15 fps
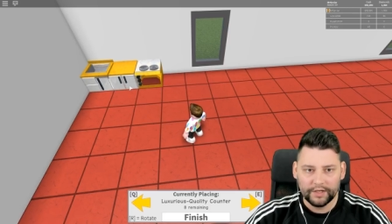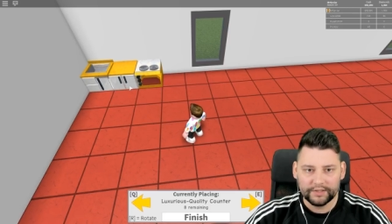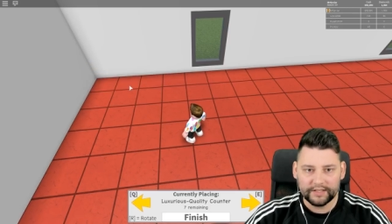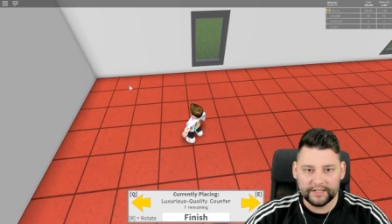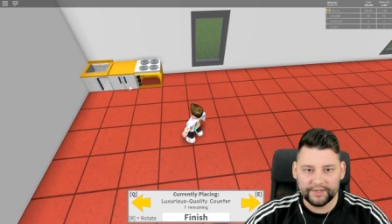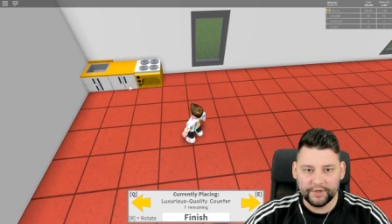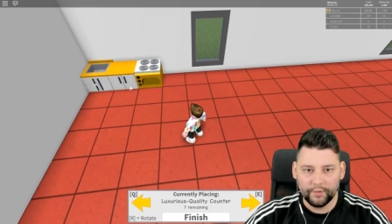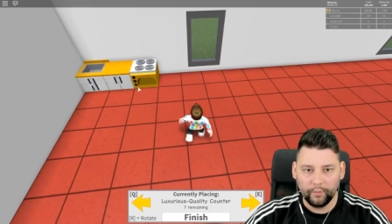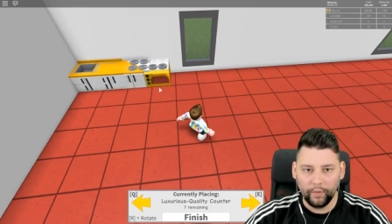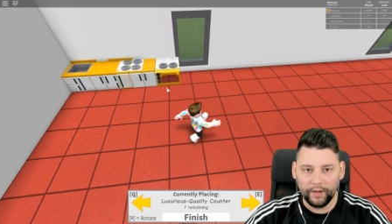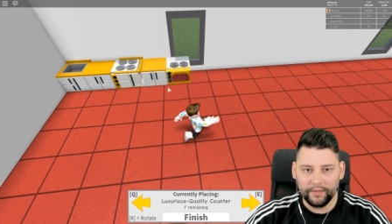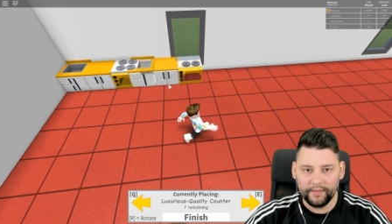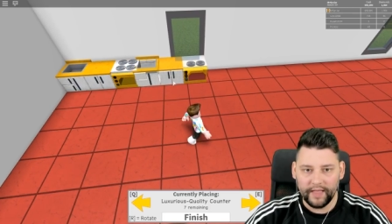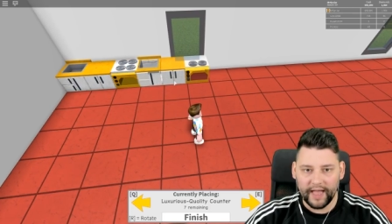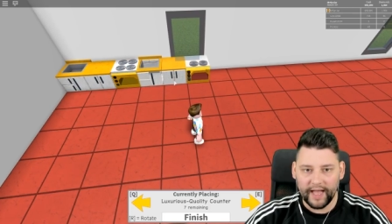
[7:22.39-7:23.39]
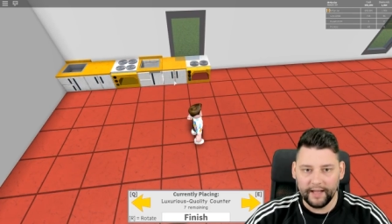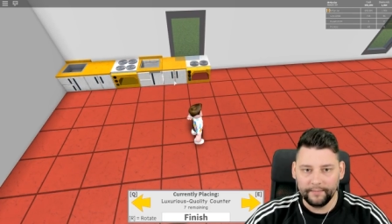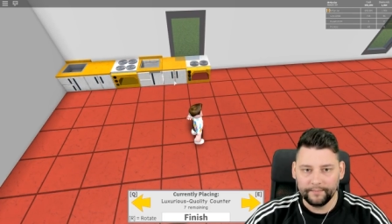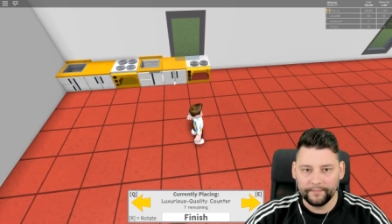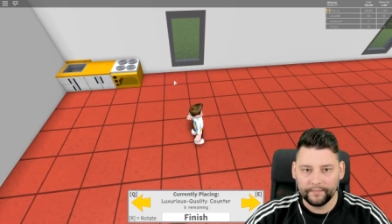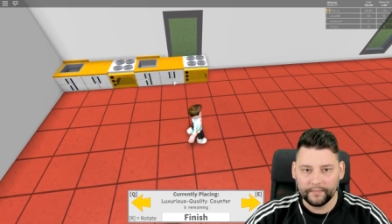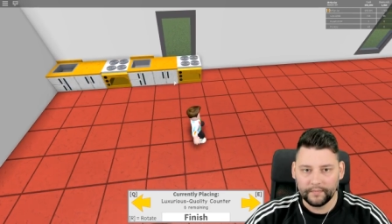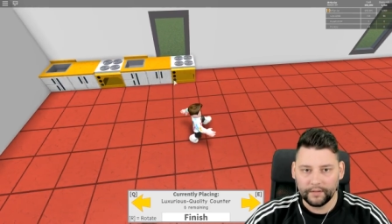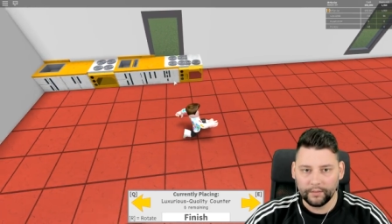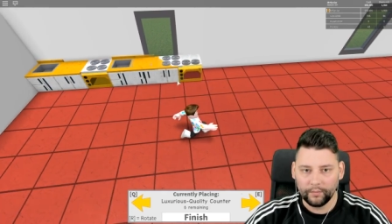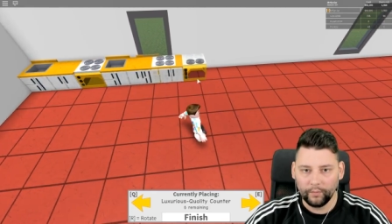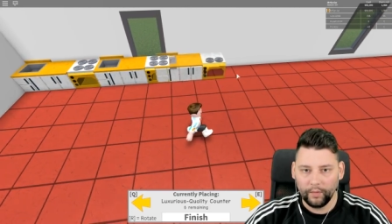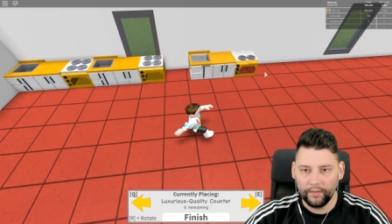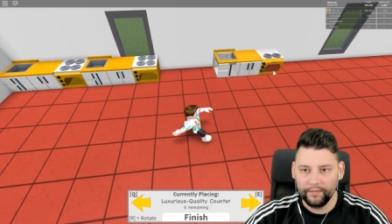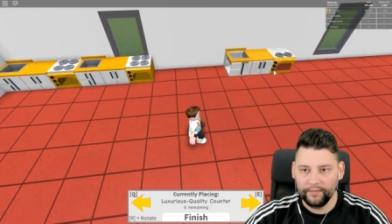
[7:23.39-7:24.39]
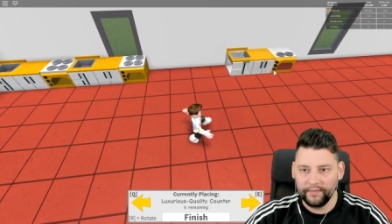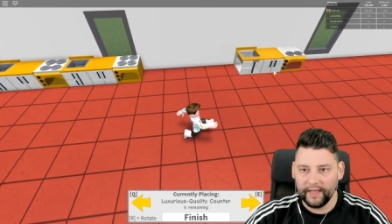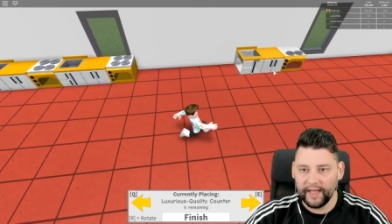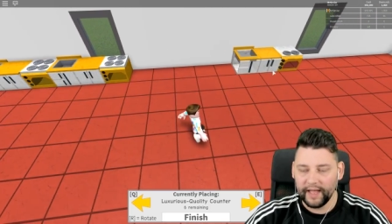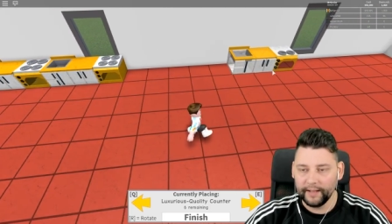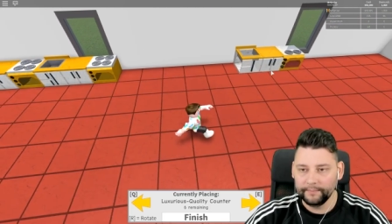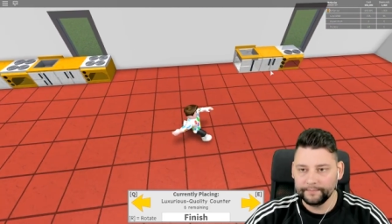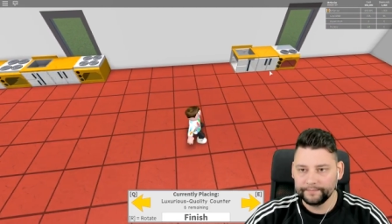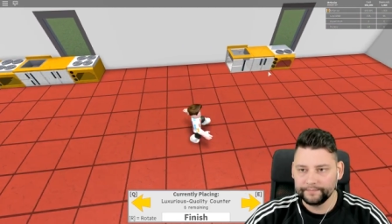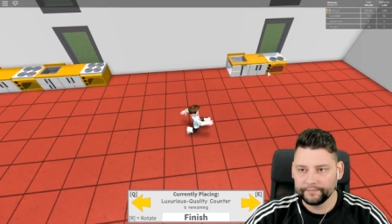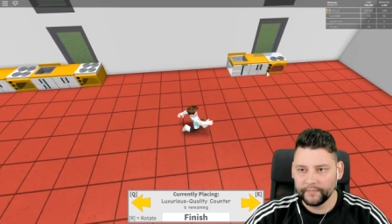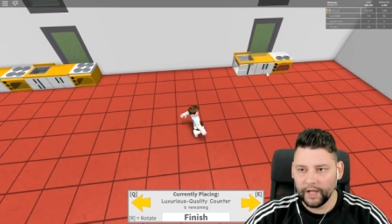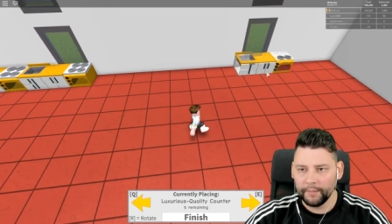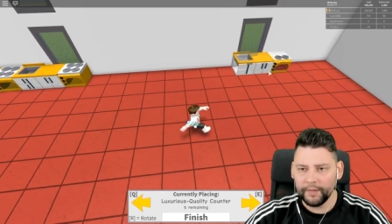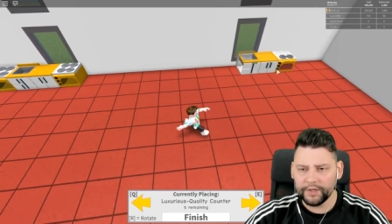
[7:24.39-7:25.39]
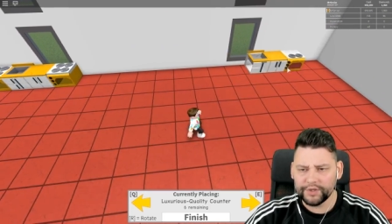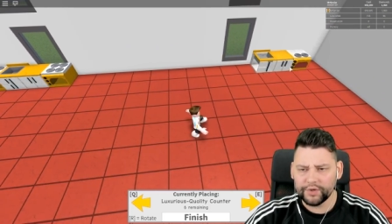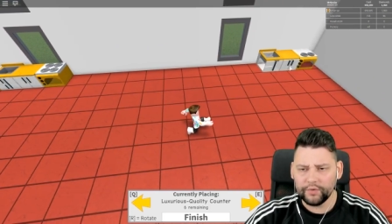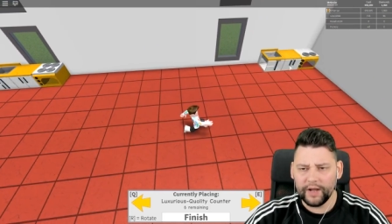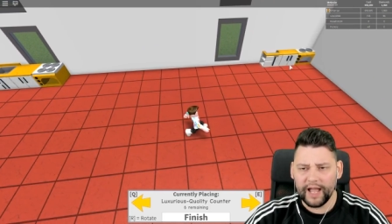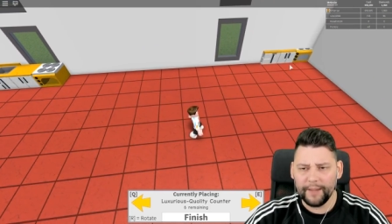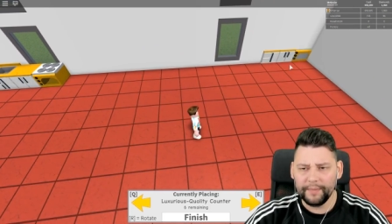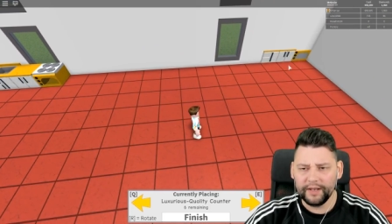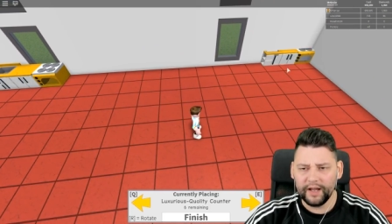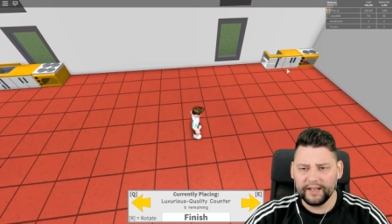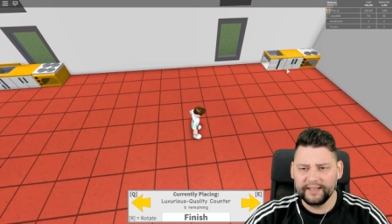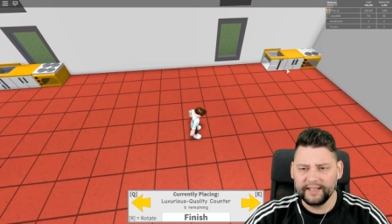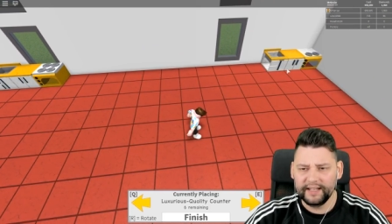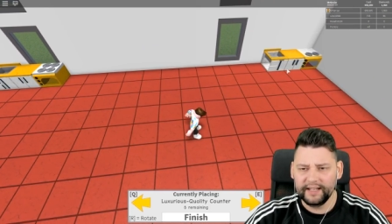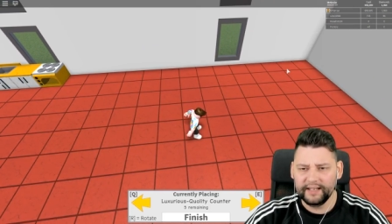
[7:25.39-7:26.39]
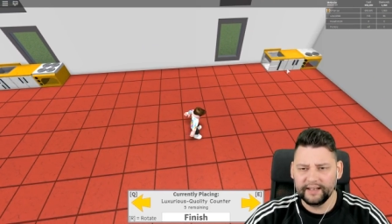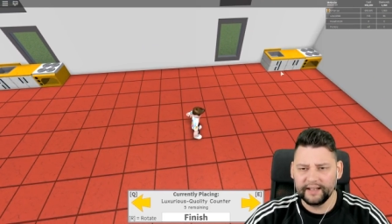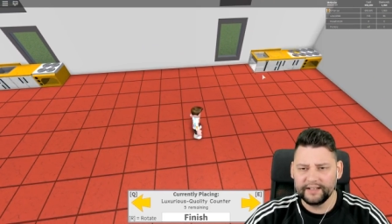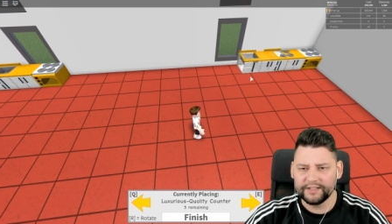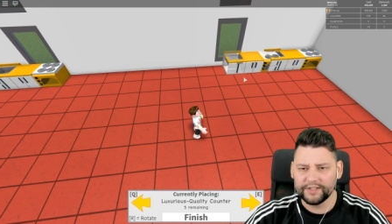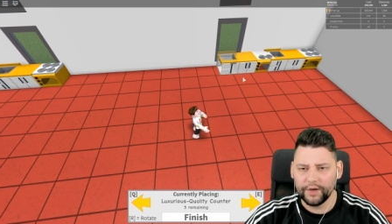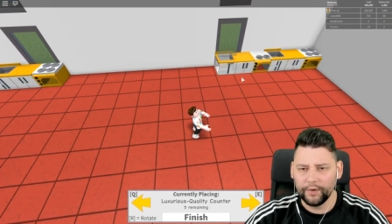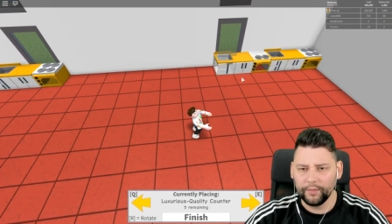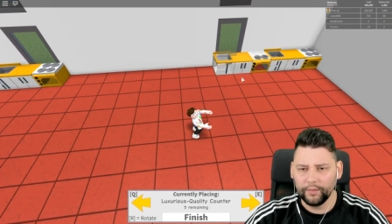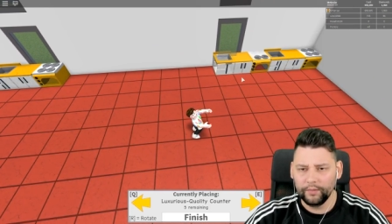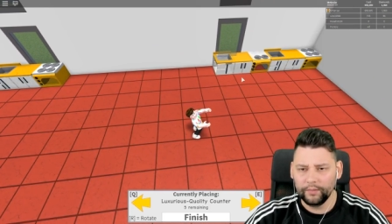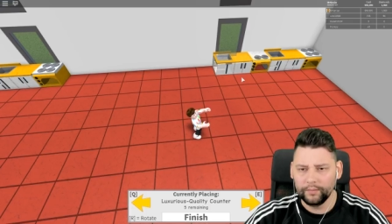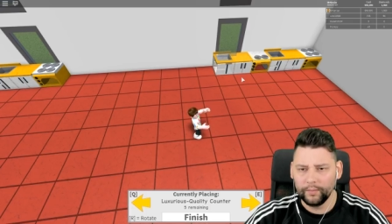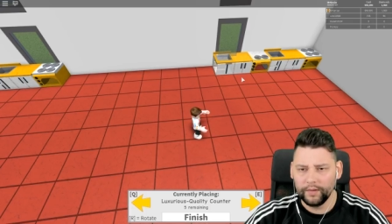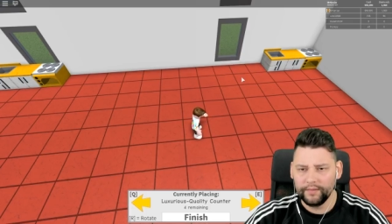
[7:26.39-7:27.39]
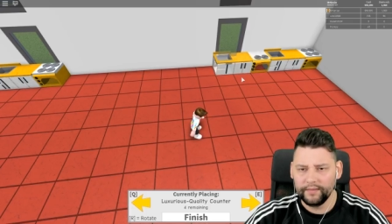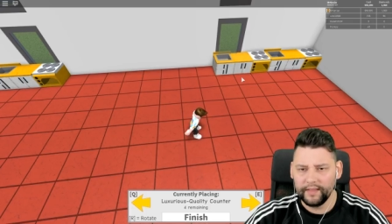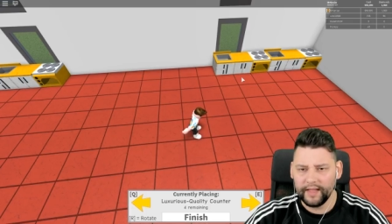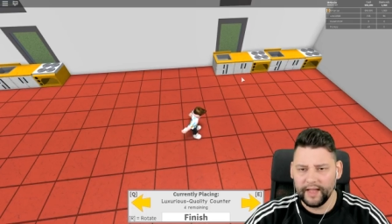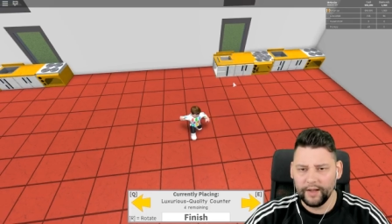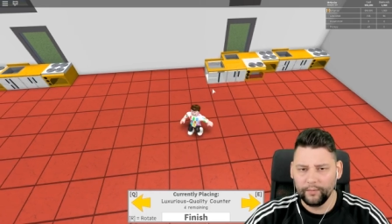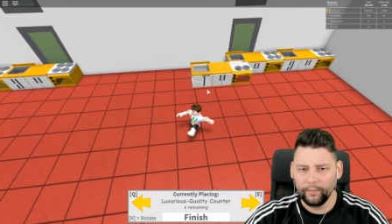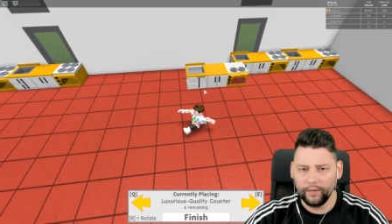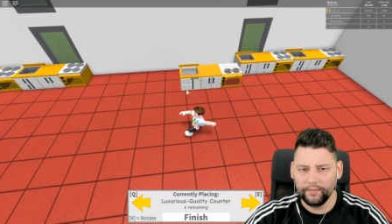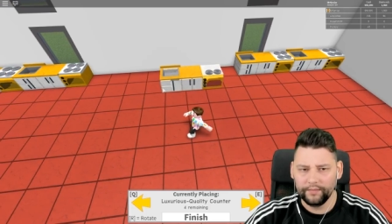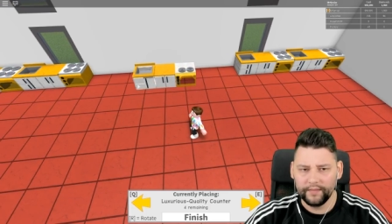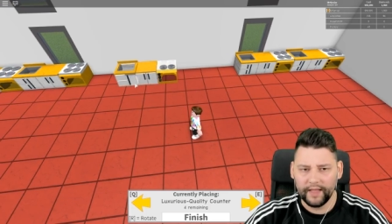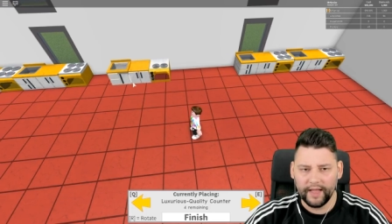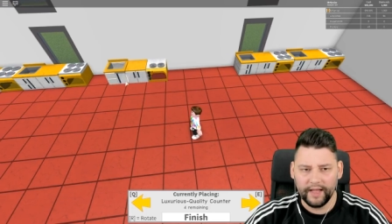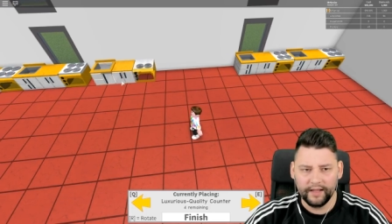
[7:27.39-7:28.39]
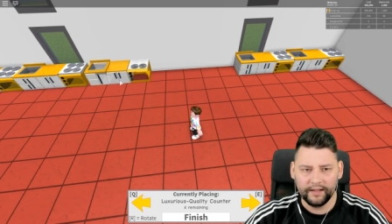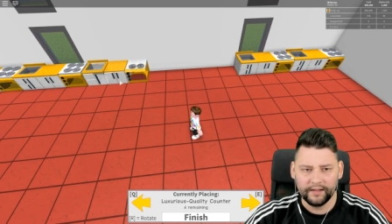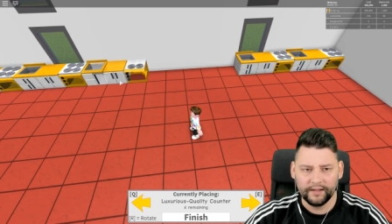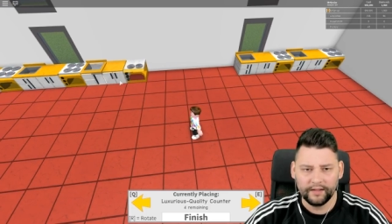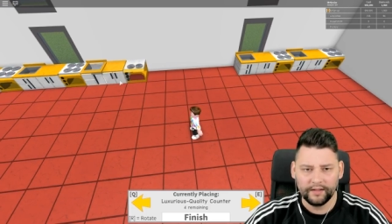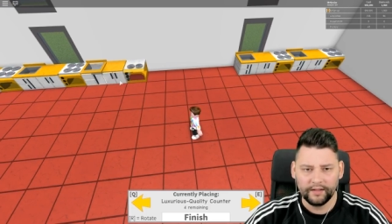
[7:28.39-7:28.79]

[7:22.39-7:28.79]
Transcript: So let's do one there, one there. I'm not sure how many I need in total. One there, one there.